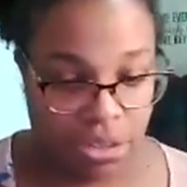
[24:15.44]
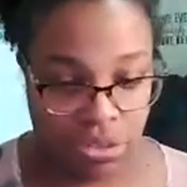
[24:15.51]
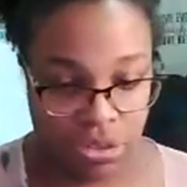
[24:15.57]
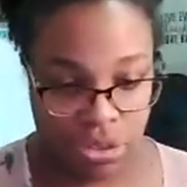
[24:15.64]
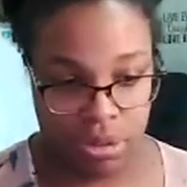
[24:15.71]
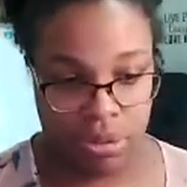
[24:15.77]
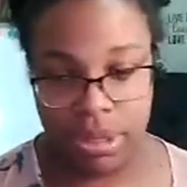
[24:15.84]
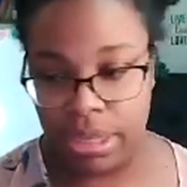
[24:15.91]
is
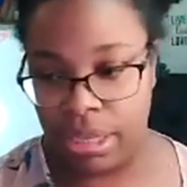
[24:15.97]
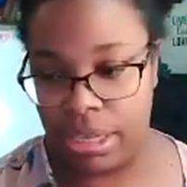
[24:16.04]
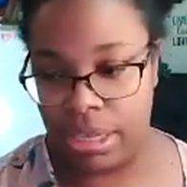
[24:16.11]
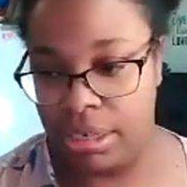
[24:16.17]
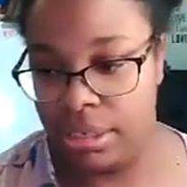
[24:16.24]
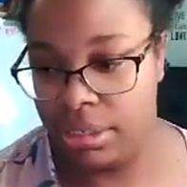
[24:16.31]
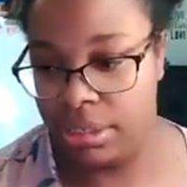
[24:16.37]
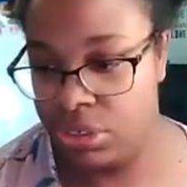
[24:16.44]
so
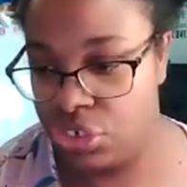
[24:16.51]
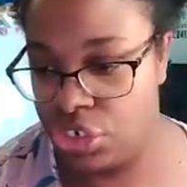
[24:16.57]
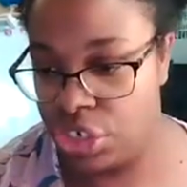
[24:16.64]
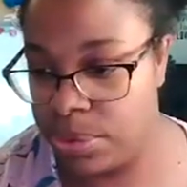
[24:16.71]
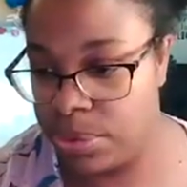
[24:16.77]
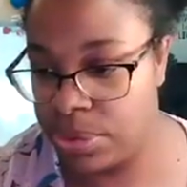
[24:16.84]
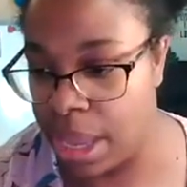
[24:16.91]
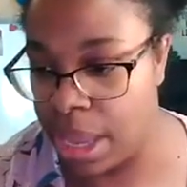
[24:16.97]
good.
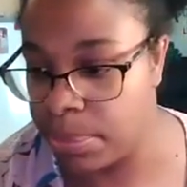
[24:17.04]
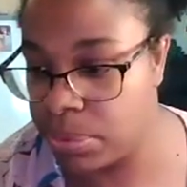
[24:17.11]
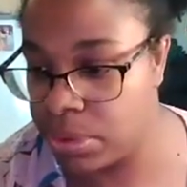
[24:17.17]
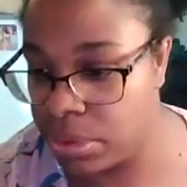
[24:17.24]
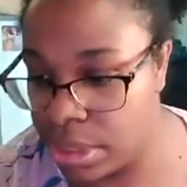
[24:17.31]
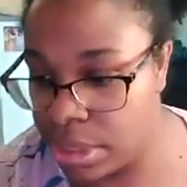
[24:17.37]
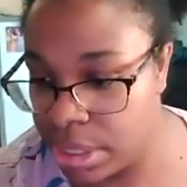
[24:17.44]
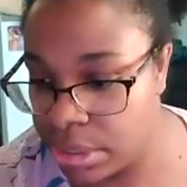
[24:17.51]
She was
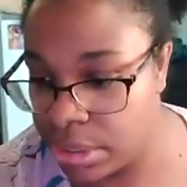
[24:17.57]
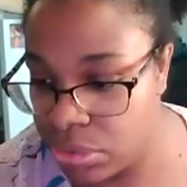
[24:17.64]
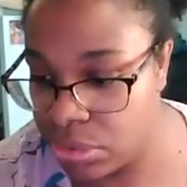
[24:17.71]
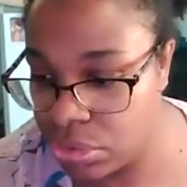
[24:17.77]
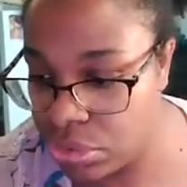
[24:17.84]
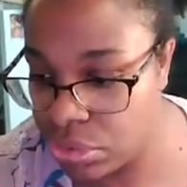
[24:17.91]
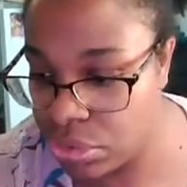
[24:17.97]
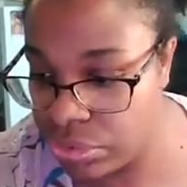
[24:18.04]
absolutely
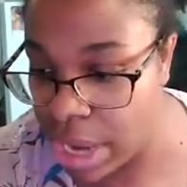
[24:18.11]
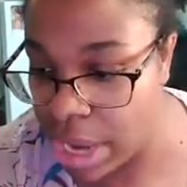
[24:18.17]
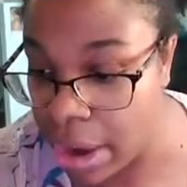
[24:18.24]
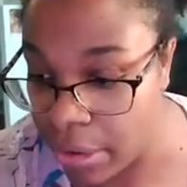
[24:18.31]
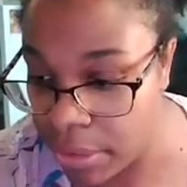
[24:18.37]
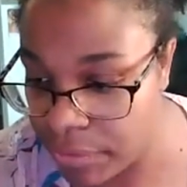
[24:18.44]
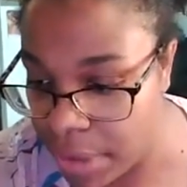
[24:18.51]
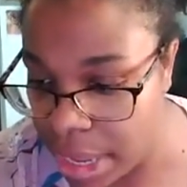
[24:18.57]

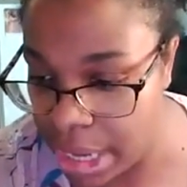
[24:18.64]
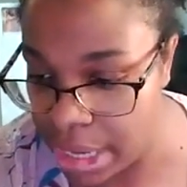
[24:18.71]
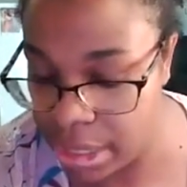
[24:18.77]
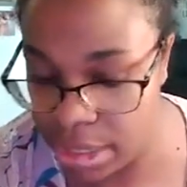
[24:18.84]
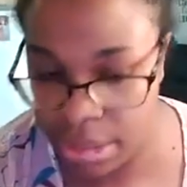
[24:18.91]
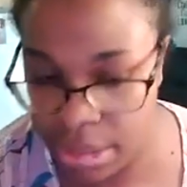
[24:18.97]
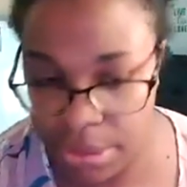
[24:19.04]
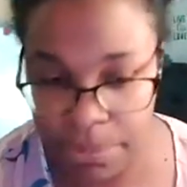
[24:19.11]

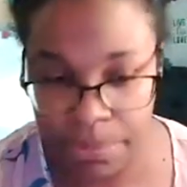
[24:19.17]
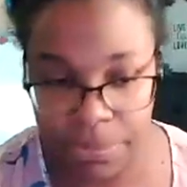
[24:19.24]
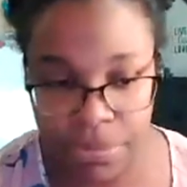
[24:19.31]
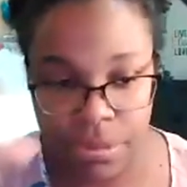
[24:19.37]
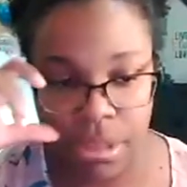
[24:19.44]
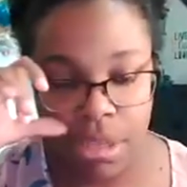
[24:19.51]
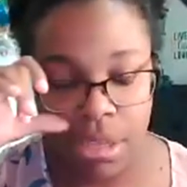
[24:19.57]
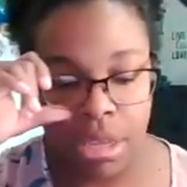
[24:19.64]
terrified,
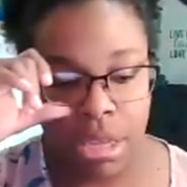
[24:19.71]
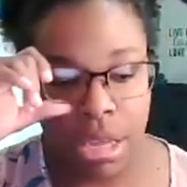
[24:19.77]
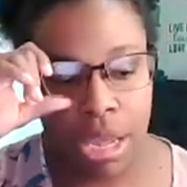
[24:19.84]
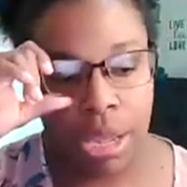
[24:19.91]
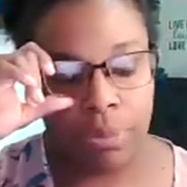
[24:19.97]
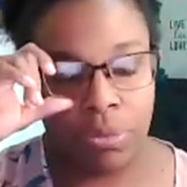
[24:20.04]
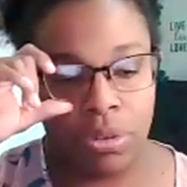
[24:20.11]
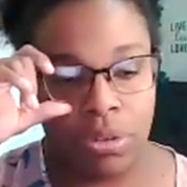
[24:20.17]

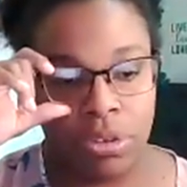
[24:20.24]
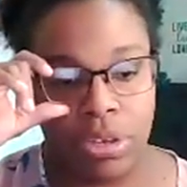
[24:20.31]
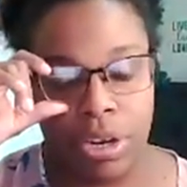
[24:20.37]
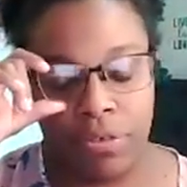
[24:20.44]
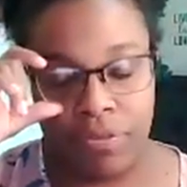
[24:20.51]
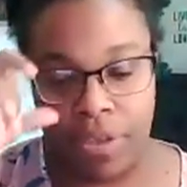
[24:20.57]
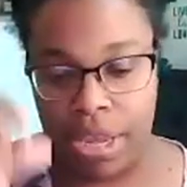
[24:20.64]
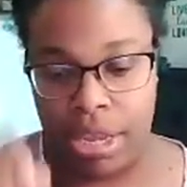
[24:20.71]
absolutely
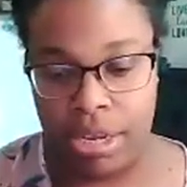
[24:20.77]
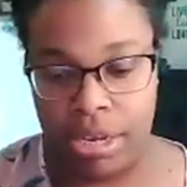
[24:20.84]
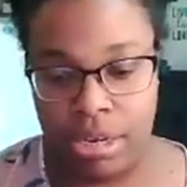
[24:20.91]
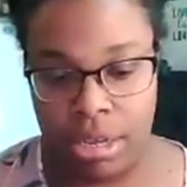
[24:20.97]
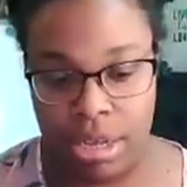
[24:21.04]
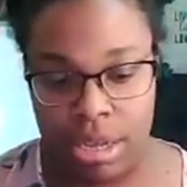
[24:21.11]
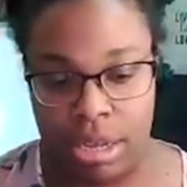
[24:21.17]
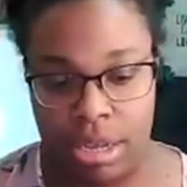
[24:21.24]
terrified
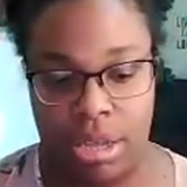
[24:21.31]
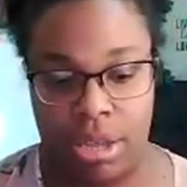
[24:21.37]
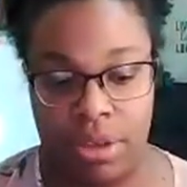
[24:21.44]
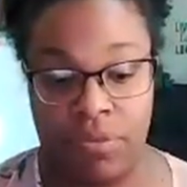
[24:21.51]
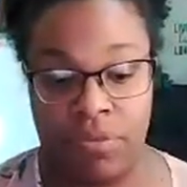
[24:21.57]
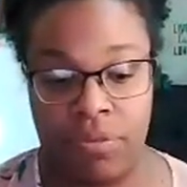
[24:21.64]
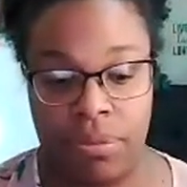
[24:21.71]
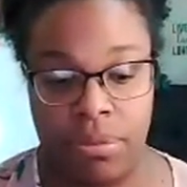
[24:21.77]
uh,
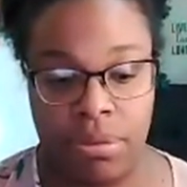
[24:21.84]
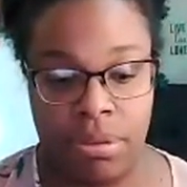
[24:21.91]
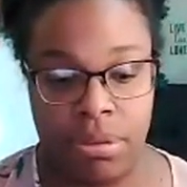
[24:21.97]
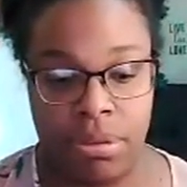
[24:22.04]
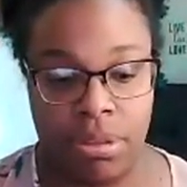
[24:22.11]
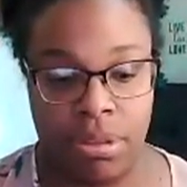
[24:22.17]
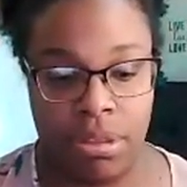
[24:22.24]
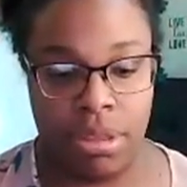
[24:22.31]
of.
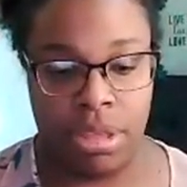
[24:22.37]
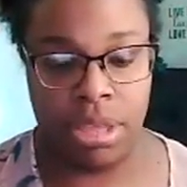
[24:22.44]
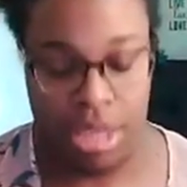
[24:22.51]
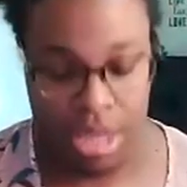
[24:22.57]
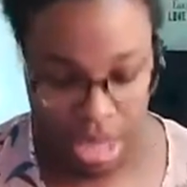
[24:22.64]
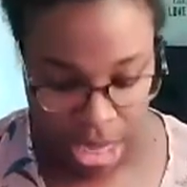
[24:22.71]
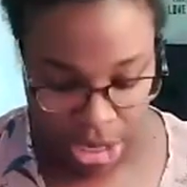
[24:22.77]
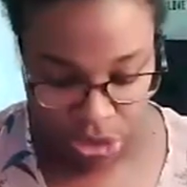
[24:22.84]

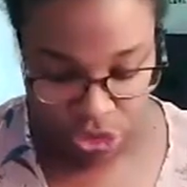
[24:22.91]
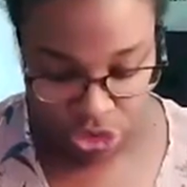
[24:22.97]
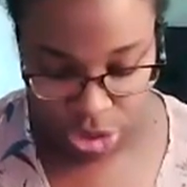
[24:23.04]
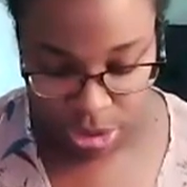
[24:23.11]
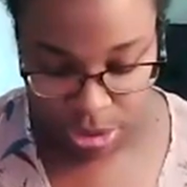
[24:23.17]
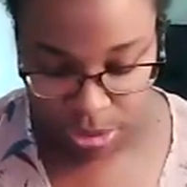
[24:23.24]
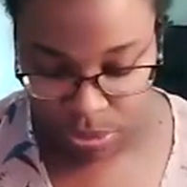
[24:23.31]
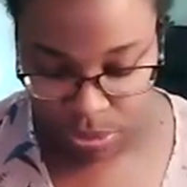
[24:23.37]

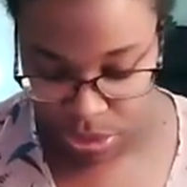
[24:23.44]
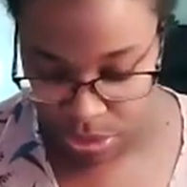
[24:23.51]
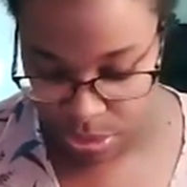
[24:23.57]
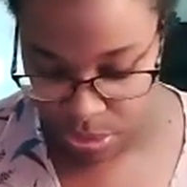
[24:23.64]
She had,